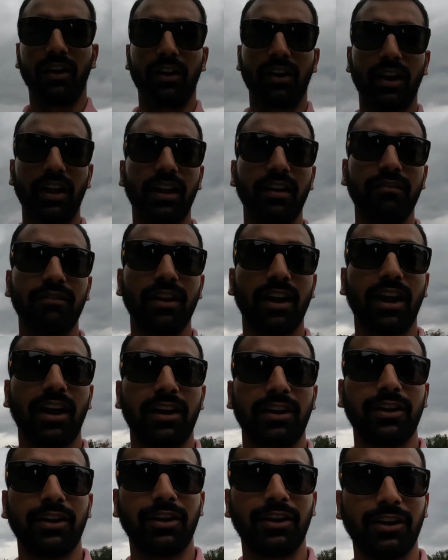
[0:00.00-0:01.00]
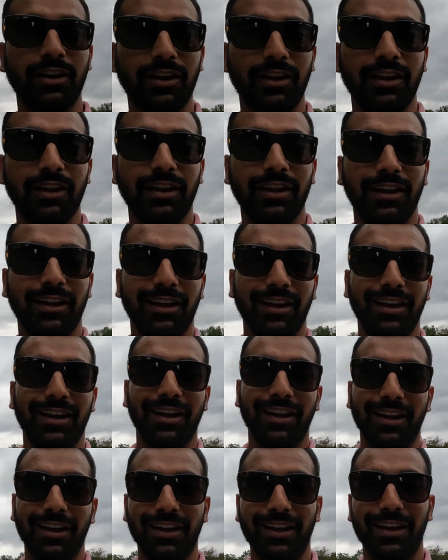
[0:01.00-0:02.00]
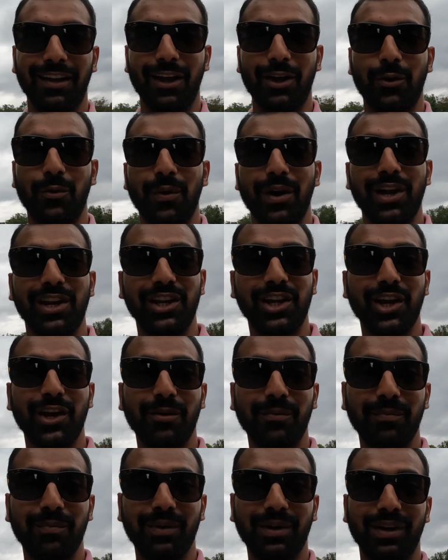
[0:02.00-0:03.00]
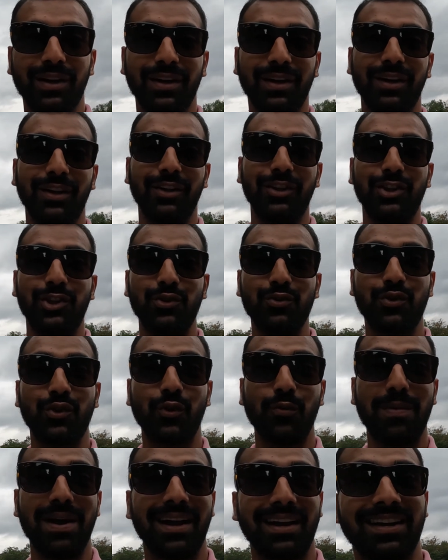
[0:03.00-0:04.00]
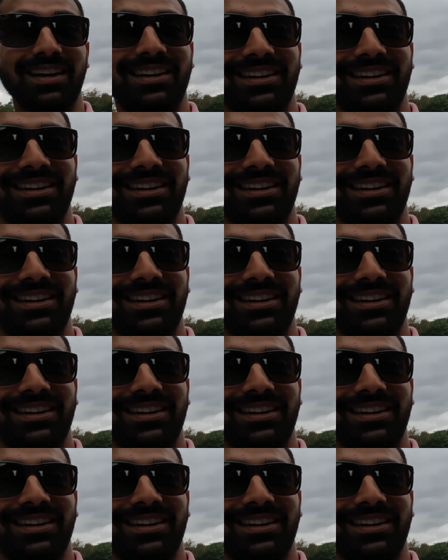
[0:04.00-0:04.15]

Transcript: arrived at aquarium du Quebec